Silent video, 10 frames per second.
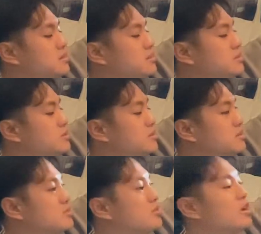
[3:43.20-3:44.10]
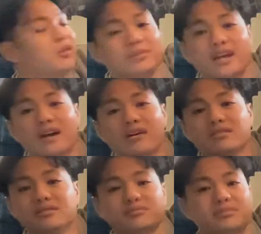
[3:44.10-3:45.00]
Dude in the store helped me out,
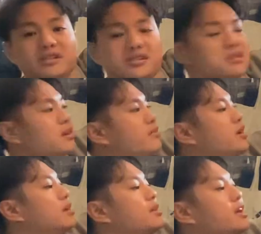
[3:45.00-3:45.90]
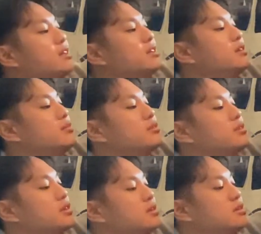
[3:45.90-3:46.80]
but it's just like a very lightly
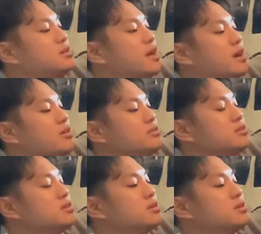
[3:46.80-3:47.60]
downed